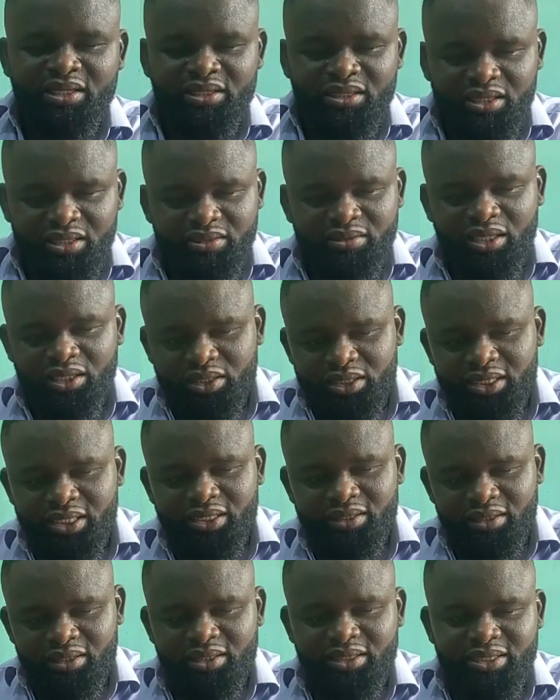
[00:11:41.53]

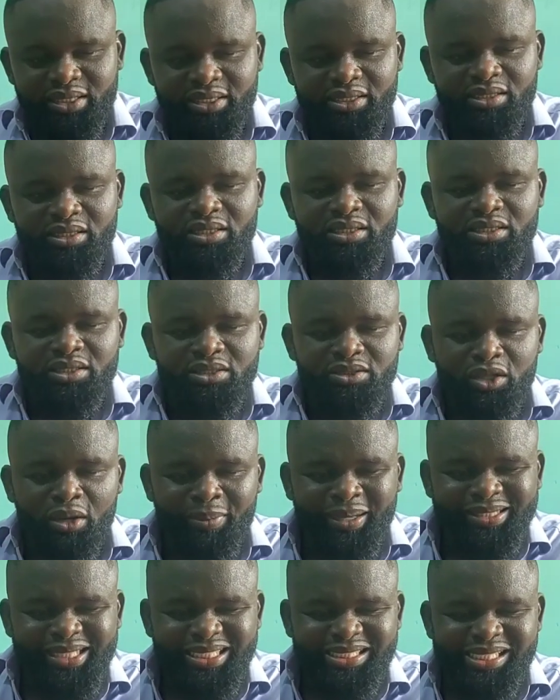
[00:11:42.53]
Number
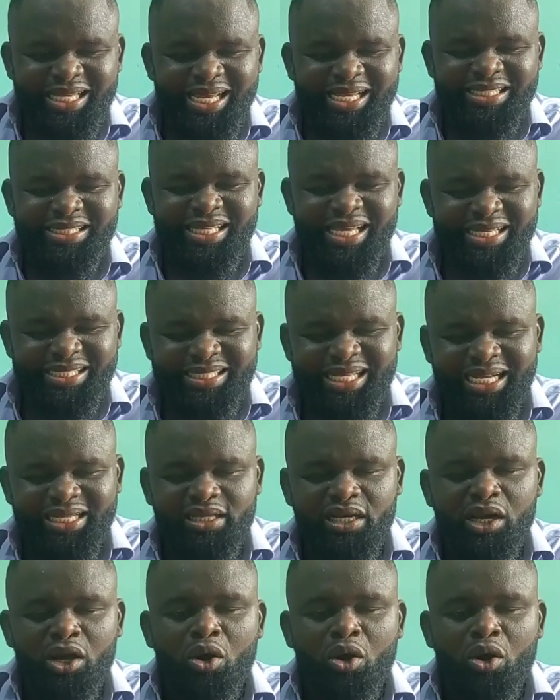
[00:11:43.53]
38 says that